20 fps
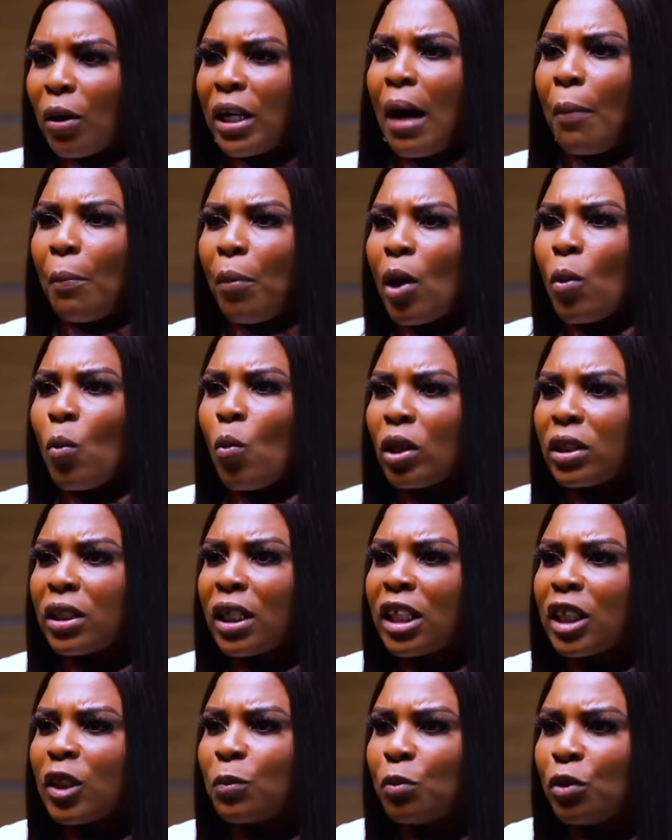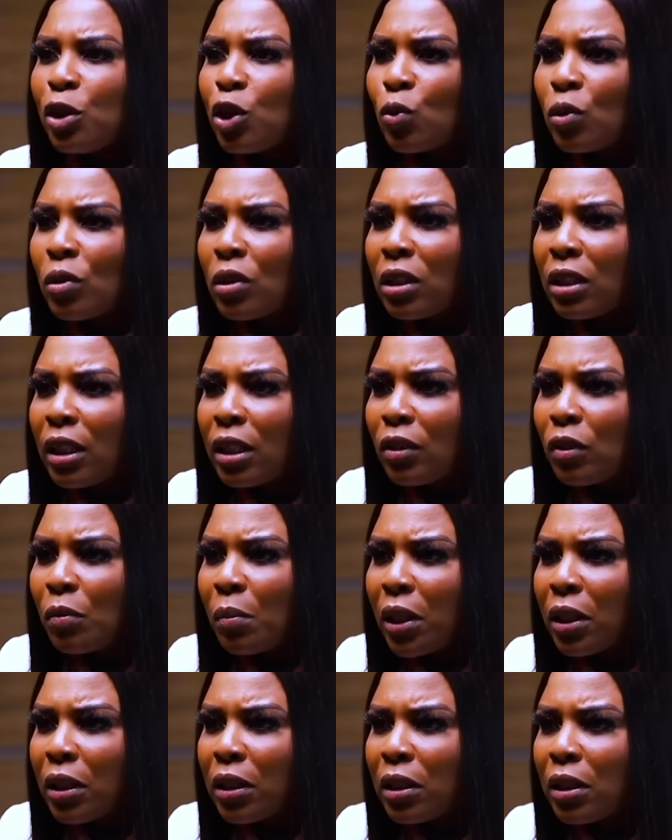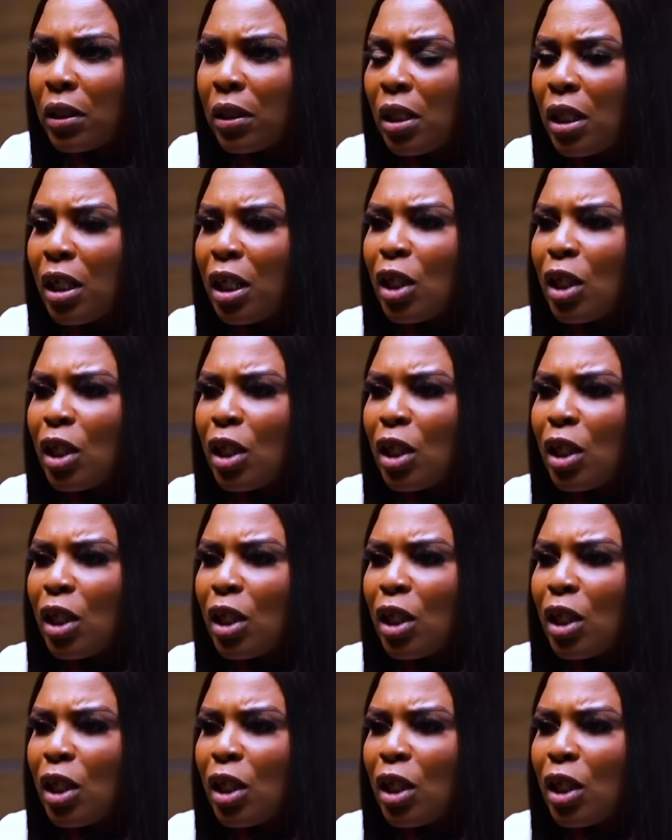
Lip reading: But that boy wanted a spiritual settlement.